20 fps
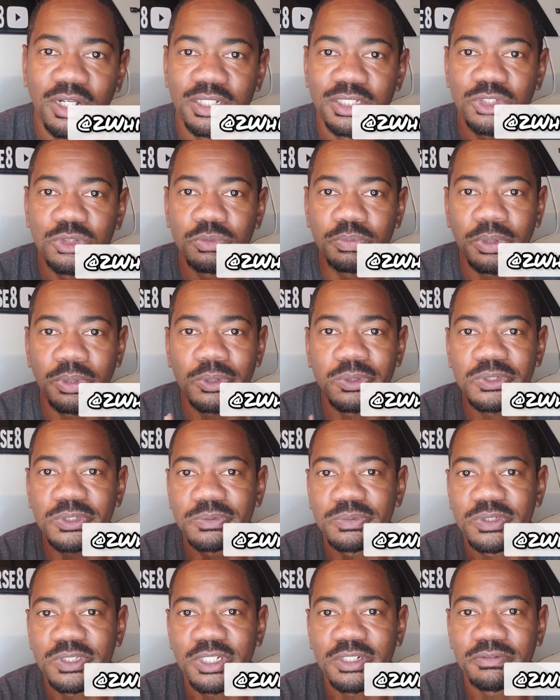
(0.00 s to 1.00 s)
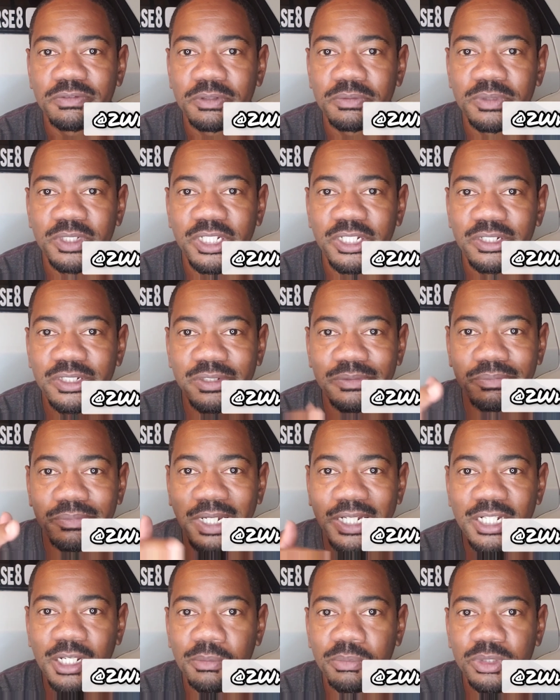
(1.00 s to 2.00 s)
Do post some stuff up there that
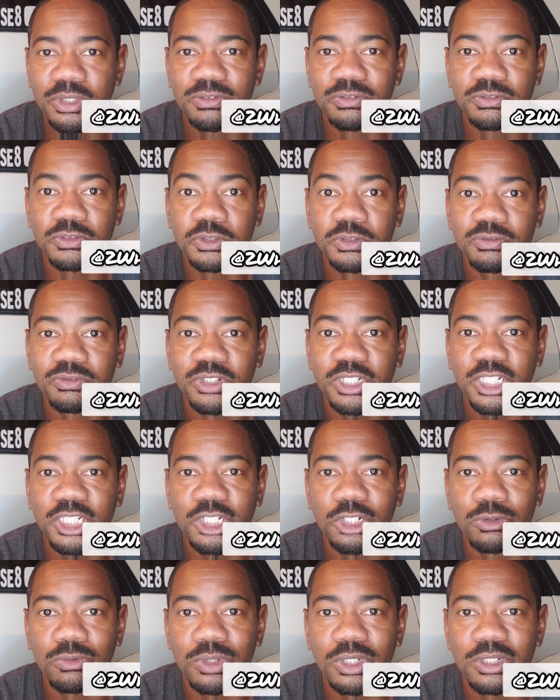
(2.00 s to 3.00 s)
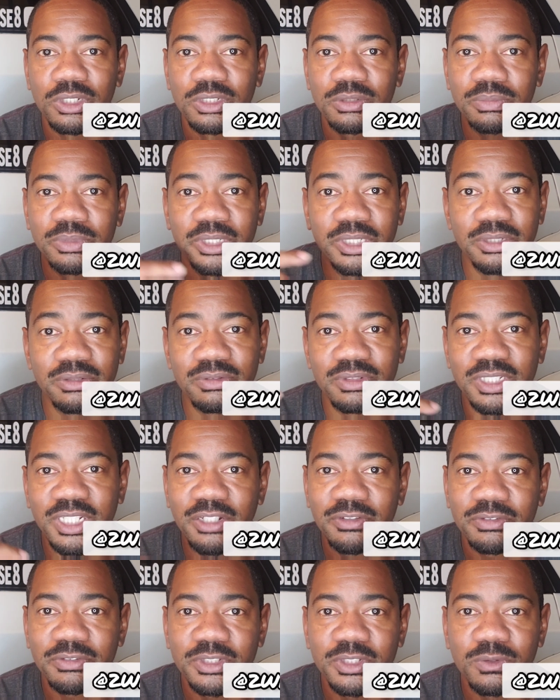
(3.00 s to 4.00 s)
might not be full video worthy, but
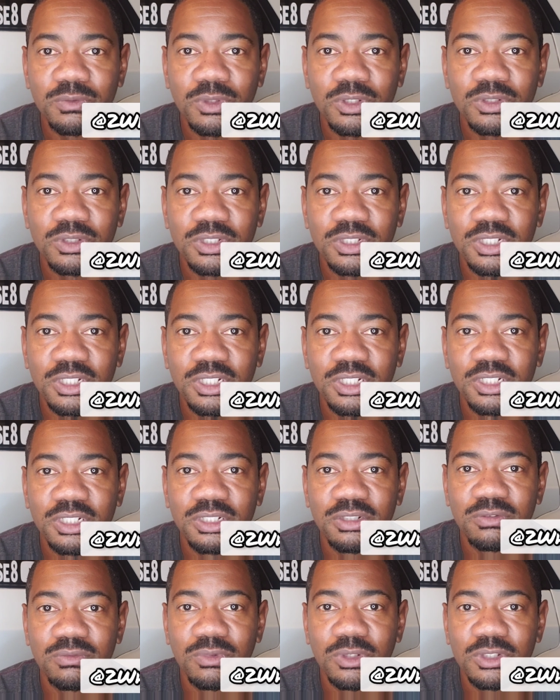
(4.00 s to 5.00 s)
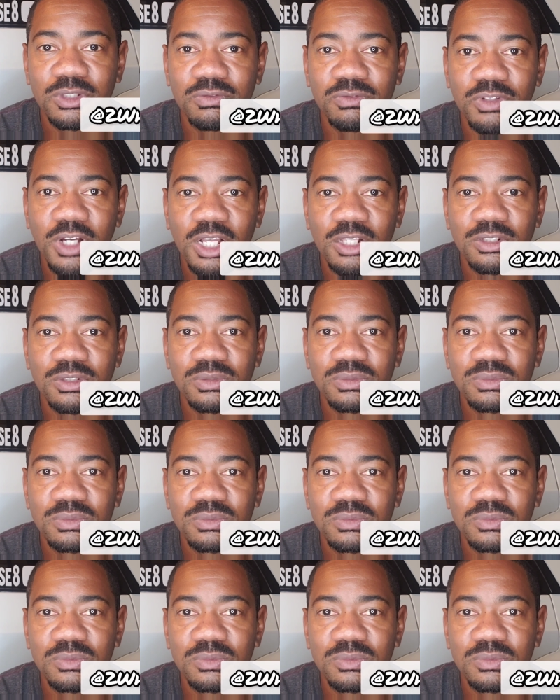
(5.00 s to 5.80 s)
definitely worth a follow.